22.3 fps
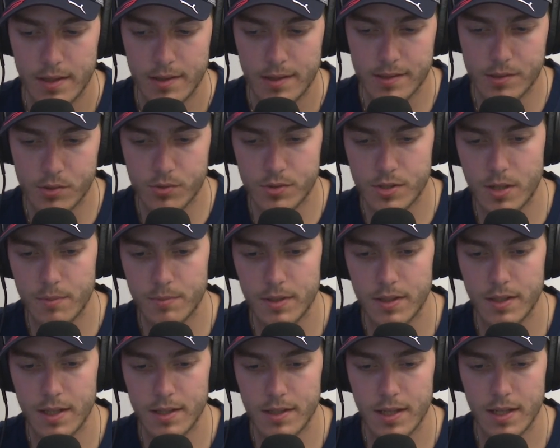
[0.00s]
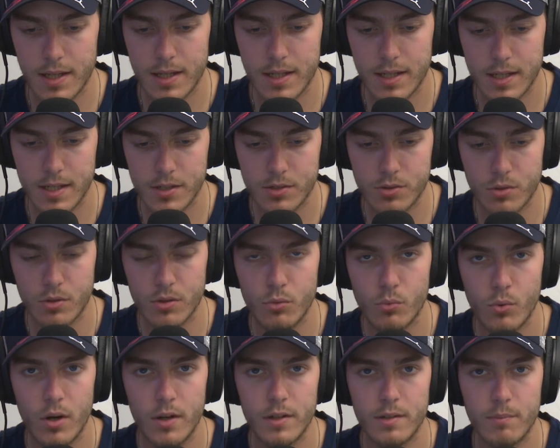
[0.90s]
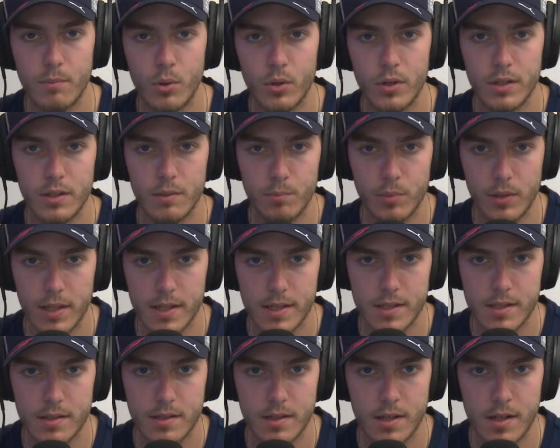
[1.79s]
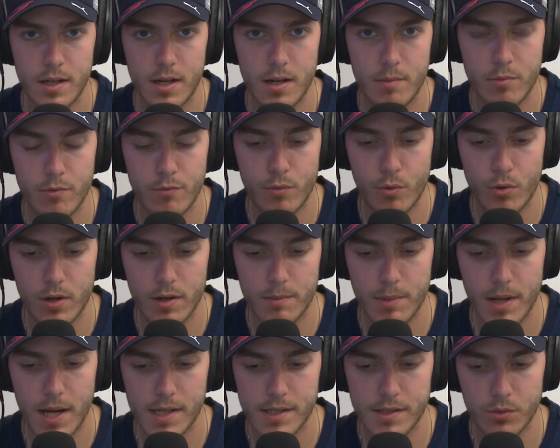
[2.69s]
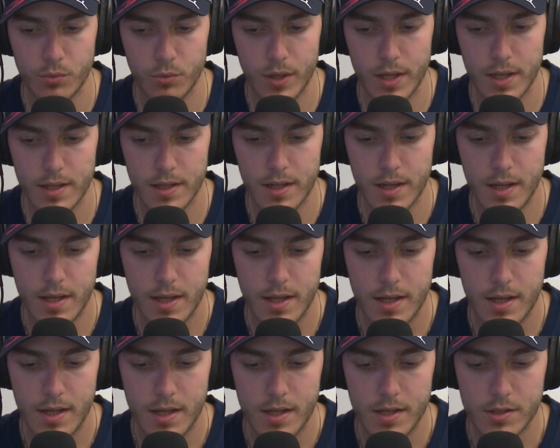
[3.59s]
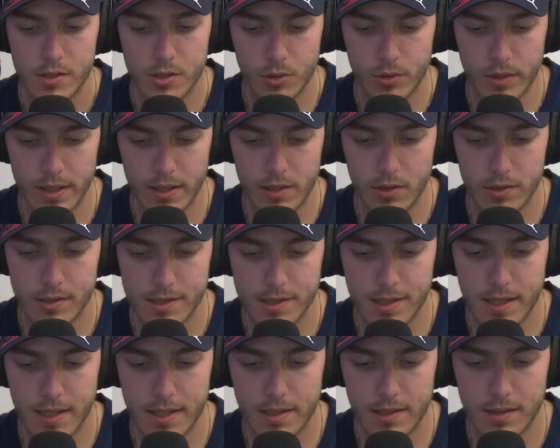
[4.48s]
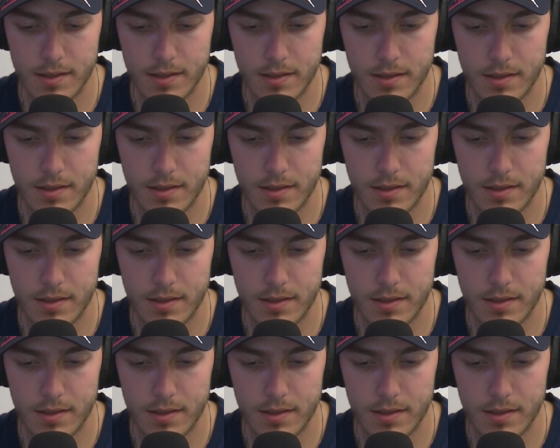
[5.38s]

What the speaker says: this was something that he sort of wanted to put into place before he passed away. So it looks like,